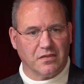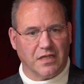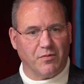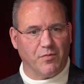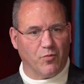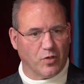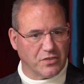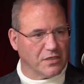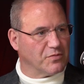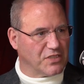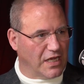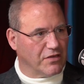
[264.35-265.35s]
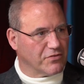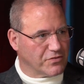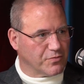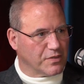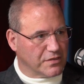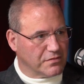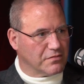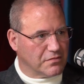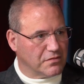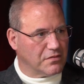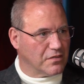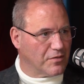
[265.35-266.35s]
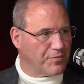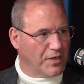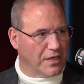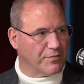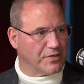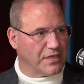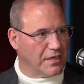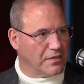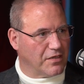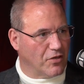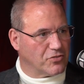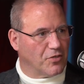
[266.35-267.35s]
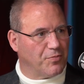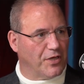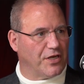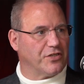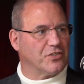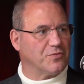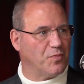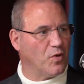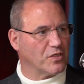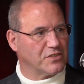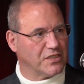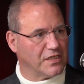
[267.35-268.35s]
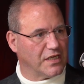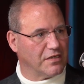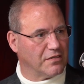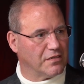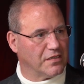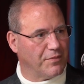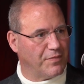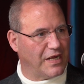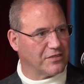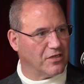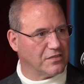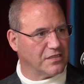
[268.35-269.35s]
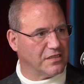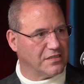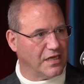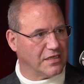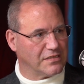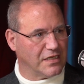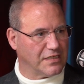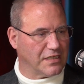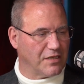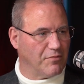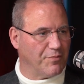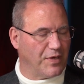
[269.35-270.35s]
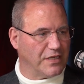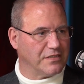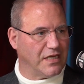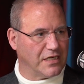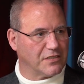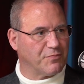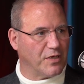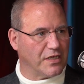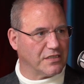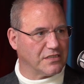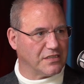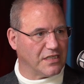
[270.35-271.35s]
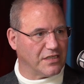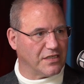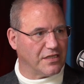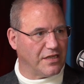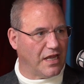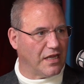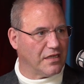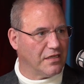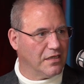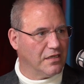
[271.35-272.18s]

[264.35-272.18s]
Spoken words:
they were more to themselves when playing. But they also played other sports, and they backed onto the tennis. And I think they were better tennis players at the end of the day.